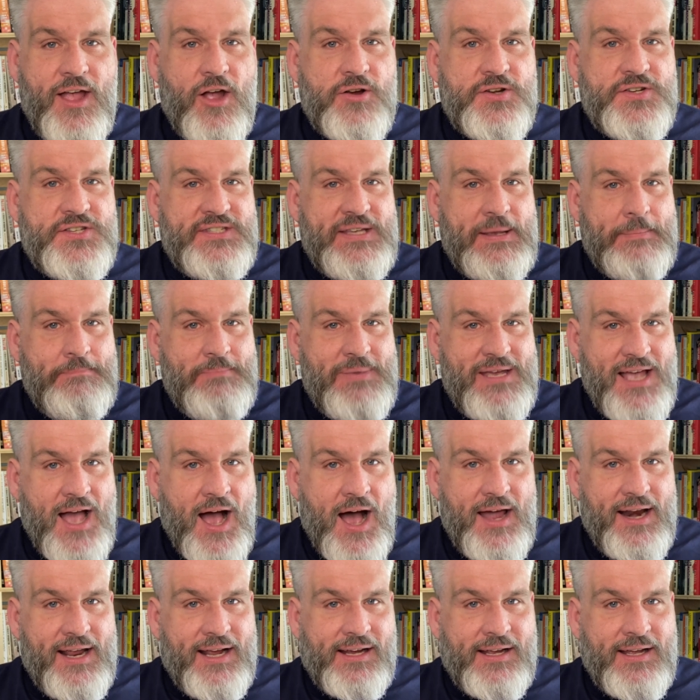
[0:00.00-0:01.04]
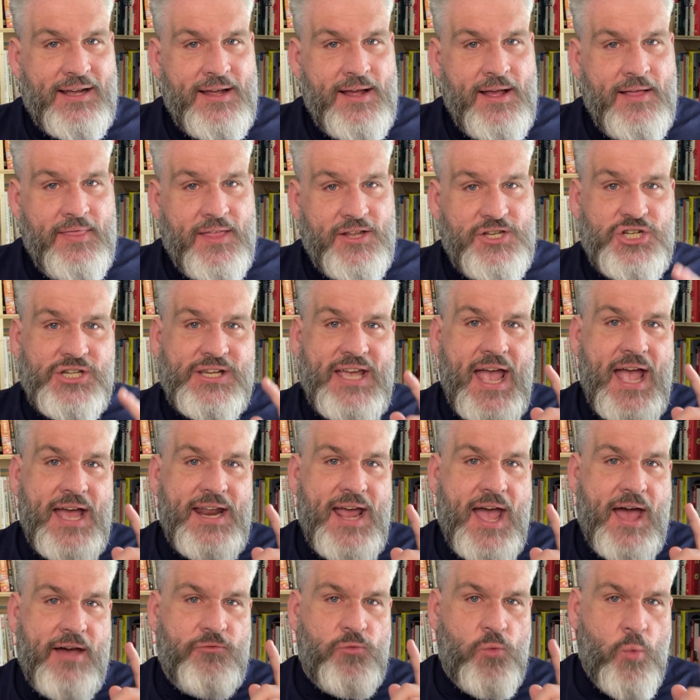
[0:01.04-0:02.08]
are symbiotic, that you can't
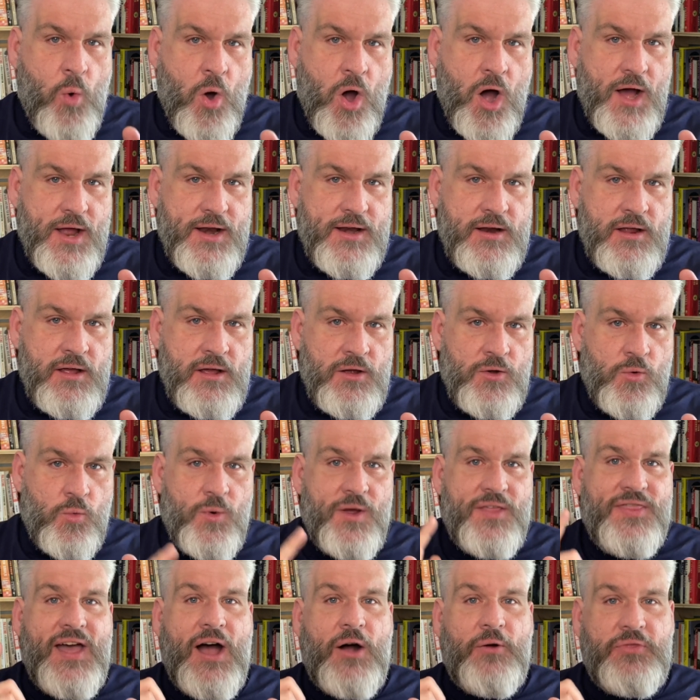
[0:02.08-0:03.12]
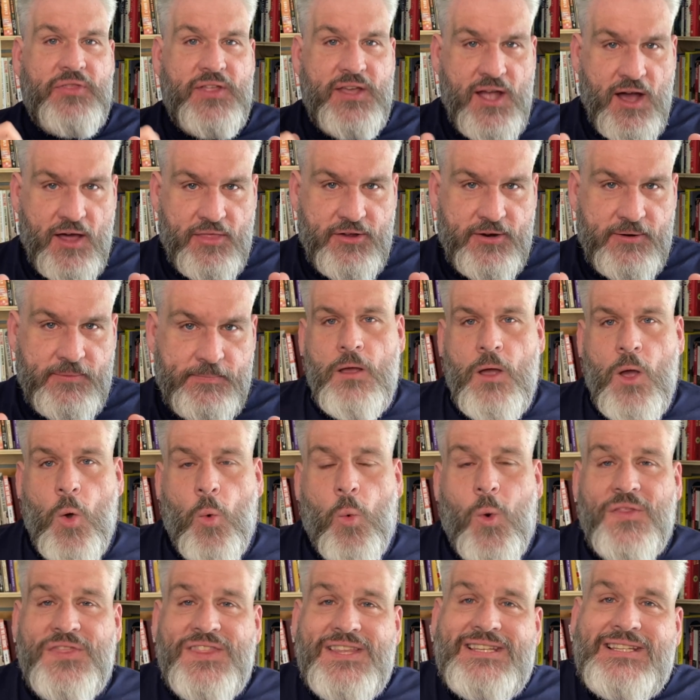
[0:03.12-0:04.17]
have one without the other.
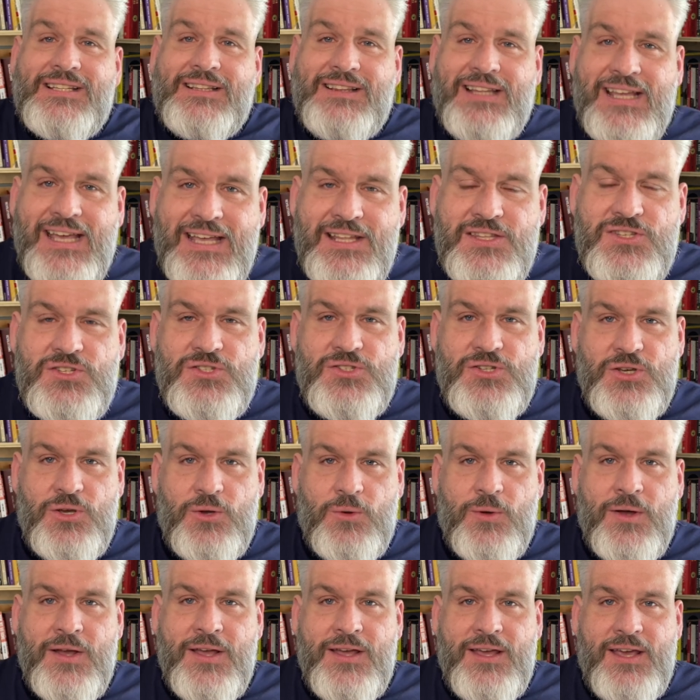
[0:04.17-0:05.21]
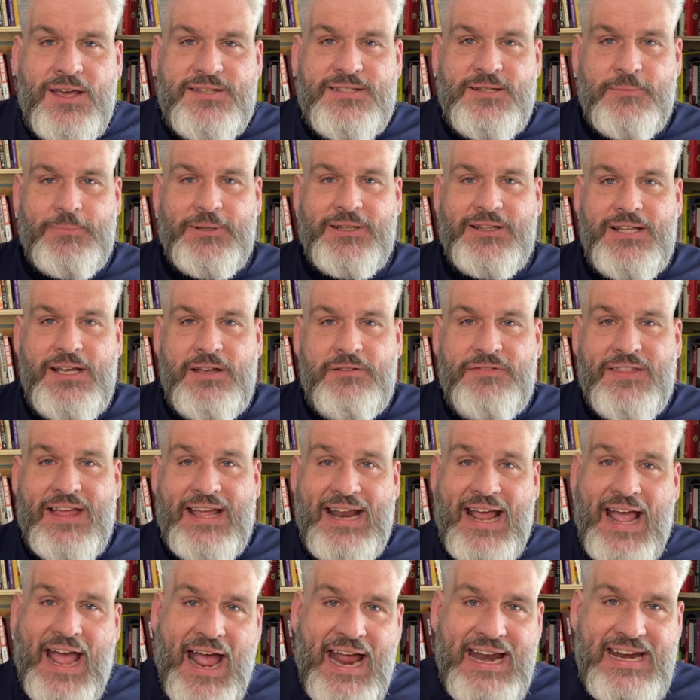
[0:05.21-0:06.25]
What this leads to is a belief
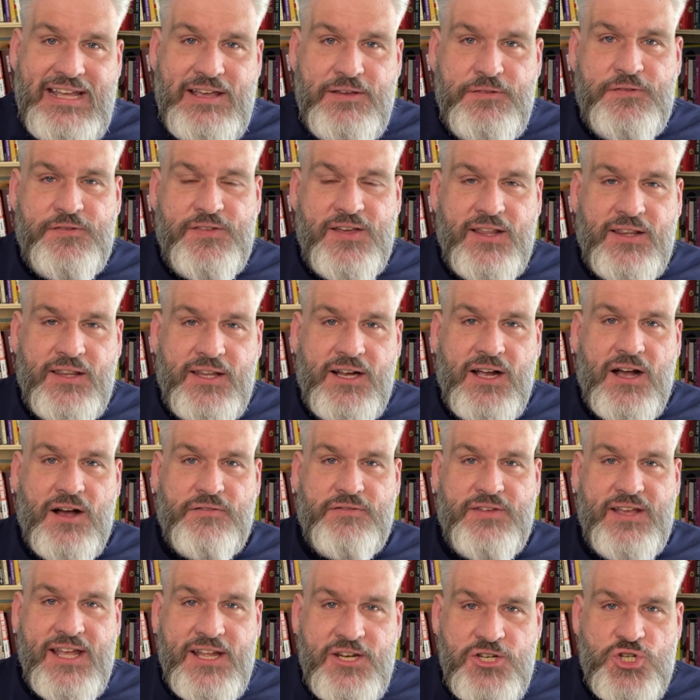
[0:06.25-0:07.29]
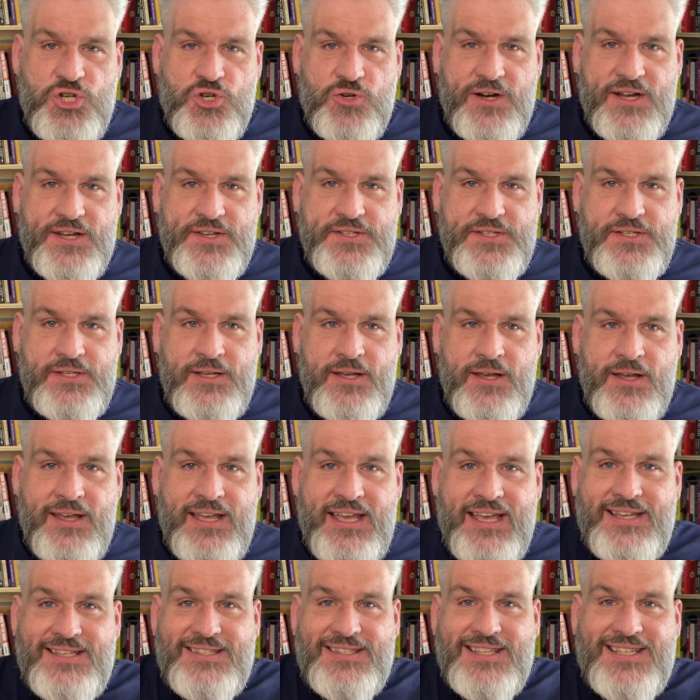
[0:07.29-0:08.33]
that any feeling of interest
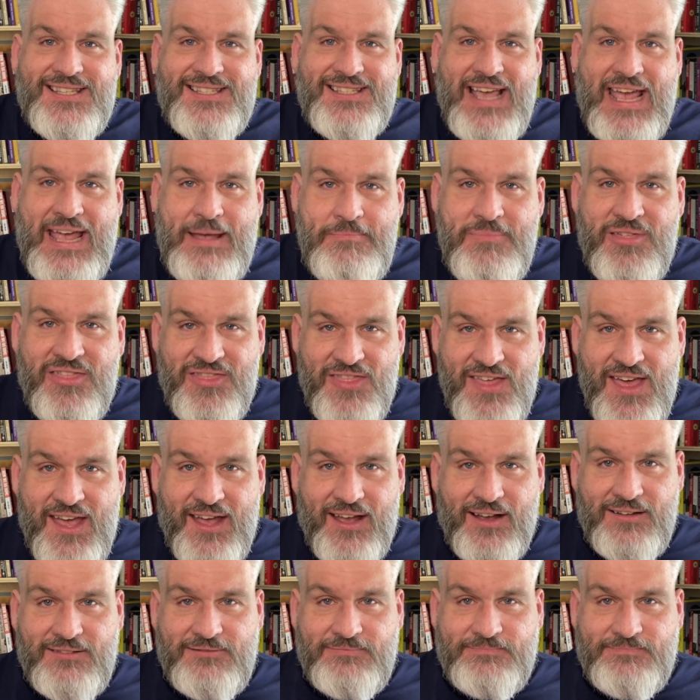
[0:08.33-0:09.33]
is the same thing.